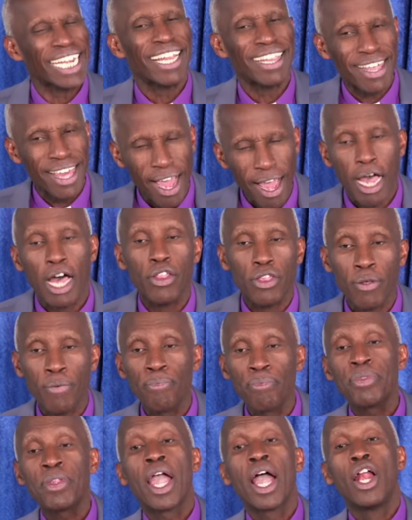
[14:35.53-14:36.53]
under the
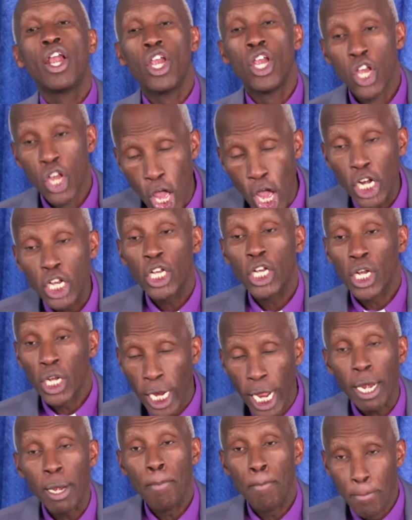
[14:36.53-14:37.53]
earth.
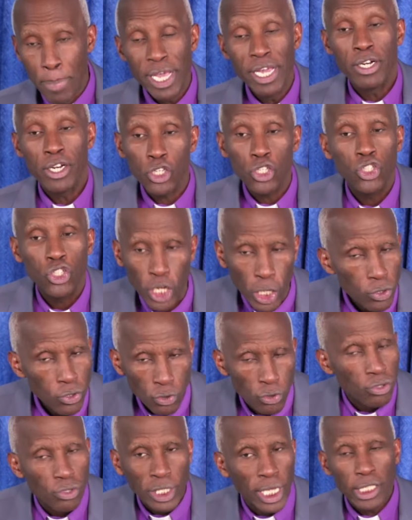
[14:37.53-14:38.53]
Let it be
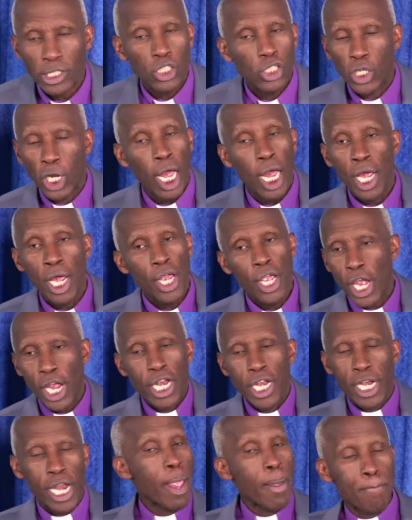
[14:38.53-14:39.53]
registered
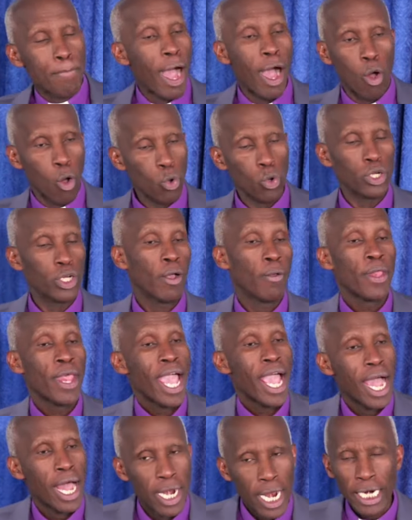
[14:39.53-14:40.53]
in neighborhood.
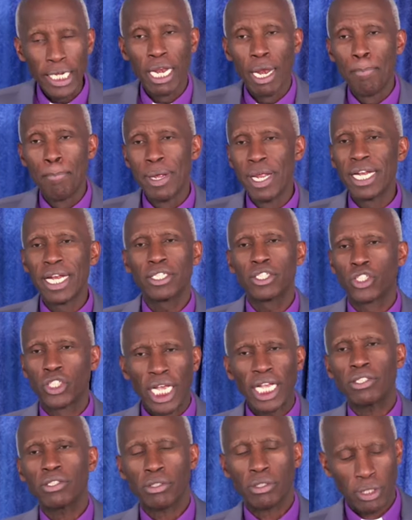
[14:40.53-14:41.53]
Let it be
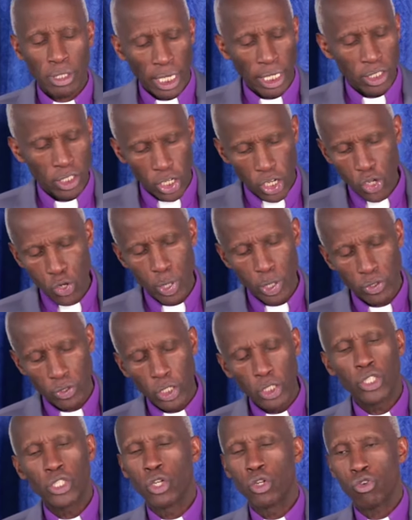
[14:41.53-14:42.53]
registered in
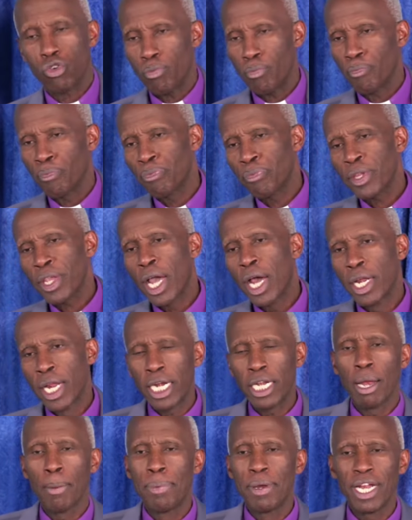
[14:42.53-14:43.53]
your sitting room.
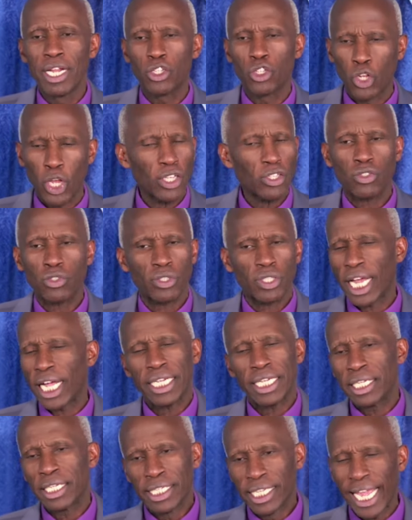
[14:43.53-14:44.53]
Let it be
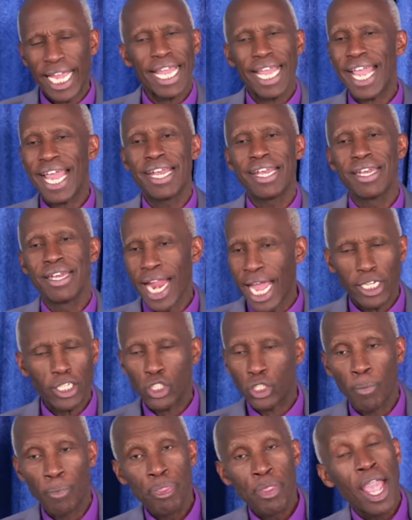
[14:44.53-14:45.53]
registered day and
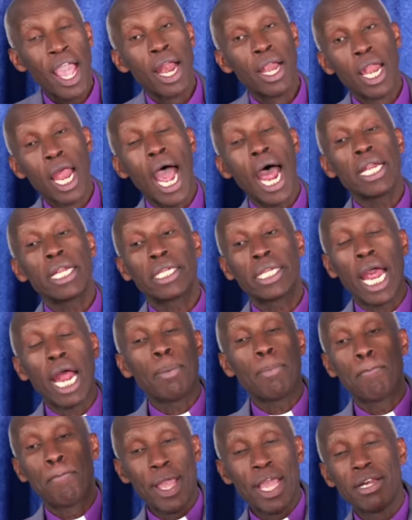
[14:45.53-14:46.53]
night. Let
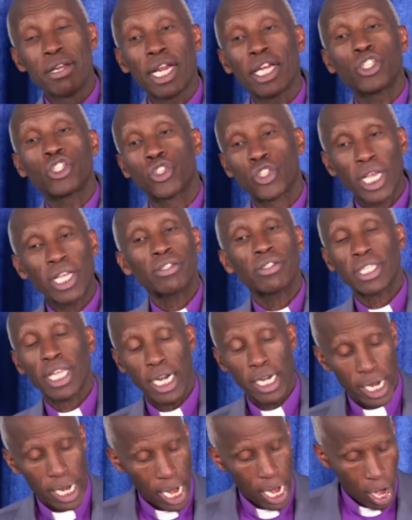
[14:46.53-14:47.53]
it be
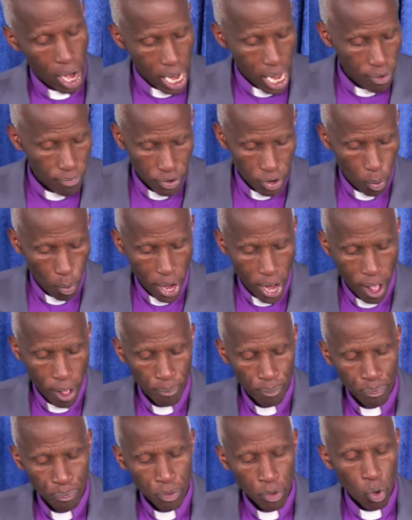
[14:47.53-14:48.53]
registered
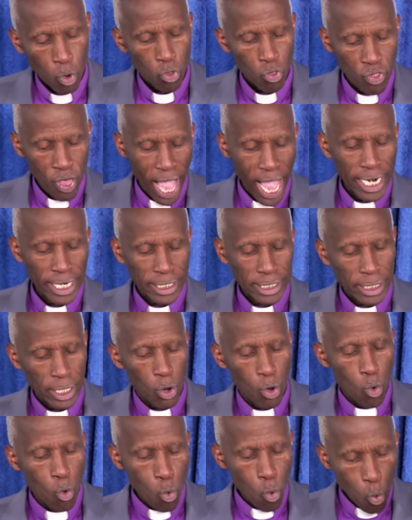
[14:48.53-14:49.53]
everywhere
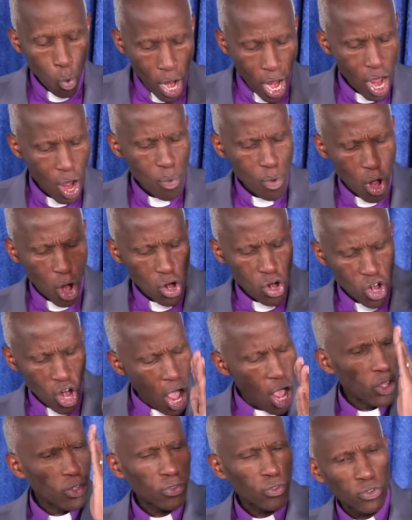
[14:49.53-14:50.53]
that we
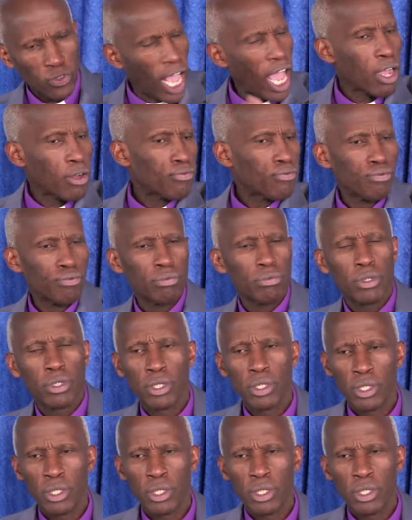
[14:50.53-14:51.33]
will not serve